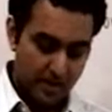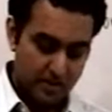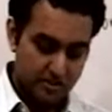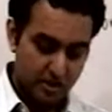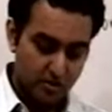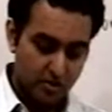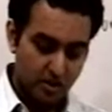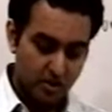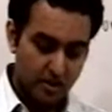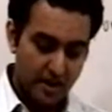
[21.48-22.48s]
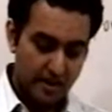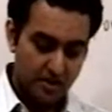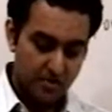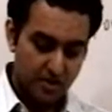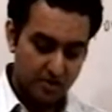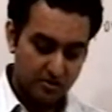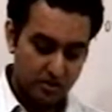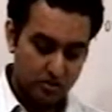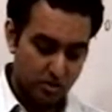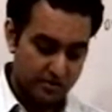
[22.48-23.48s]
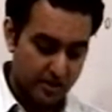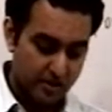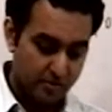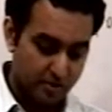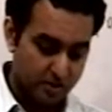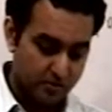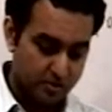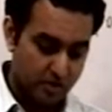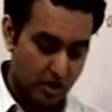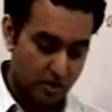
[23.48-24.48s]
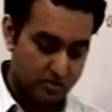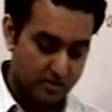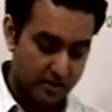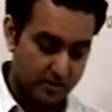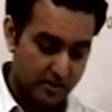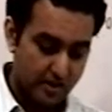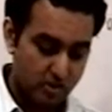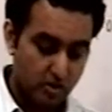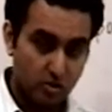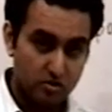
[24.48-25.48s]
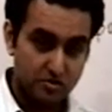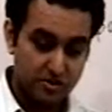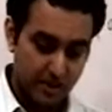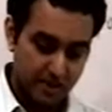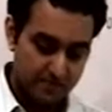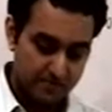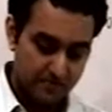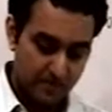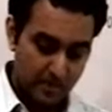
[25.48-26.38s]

Extracurricular activities are those activities which are outside the regular course of studies.